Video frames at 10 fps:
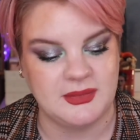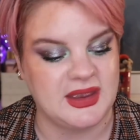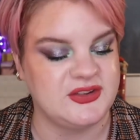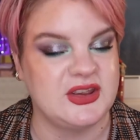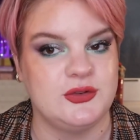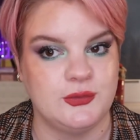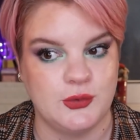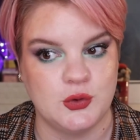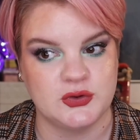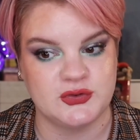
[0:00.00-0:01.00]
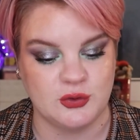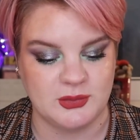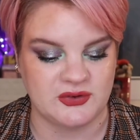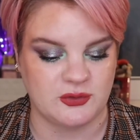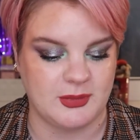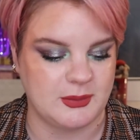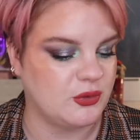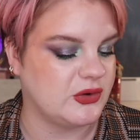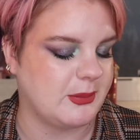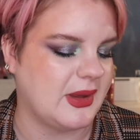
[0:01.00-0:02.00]
I tend to focus so much on my
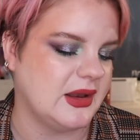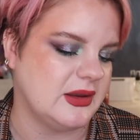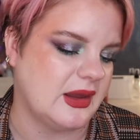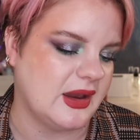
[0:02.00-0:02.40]
projectpan